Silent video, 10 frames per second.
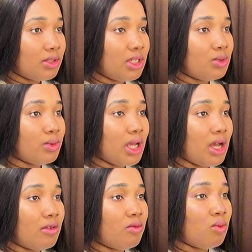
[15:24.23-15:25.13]
since we
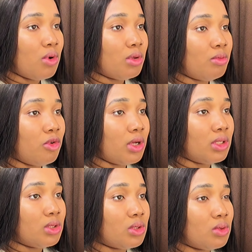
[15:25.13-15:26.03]
have
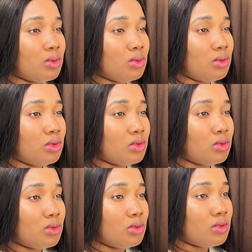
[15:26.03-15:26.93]

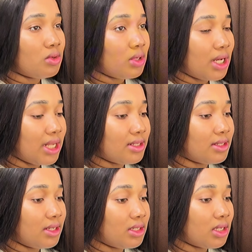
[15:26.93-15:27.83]

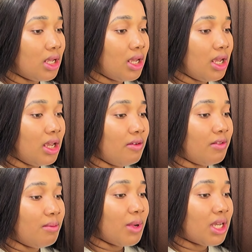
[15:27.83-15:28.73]
1.2296, if
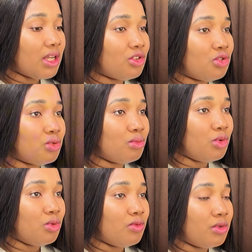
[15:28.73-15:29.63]
the market should
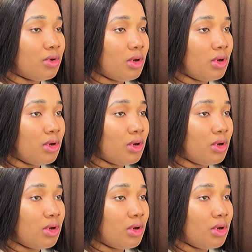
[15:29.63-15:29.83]
move